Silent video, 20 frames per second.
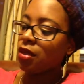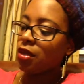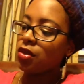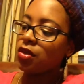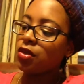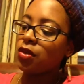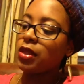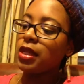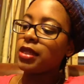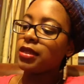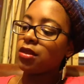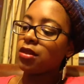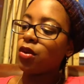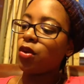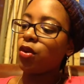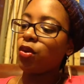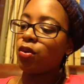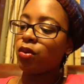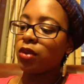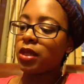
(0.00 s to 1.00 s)
so let's
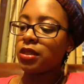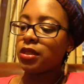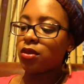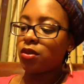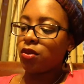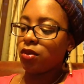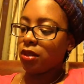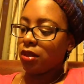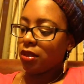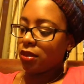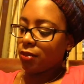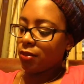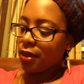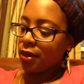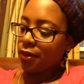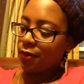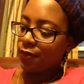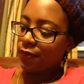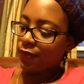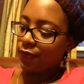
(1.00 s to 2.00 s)
go this way.
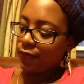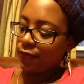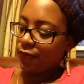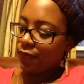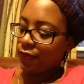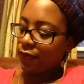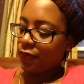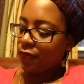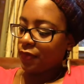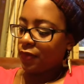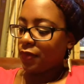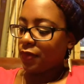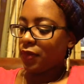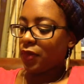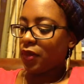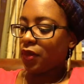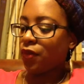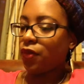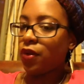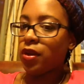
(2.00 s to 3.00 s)

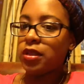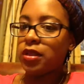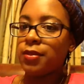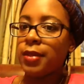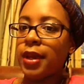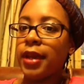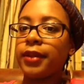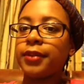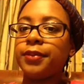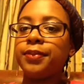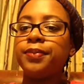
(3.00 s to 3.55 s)
Front to back.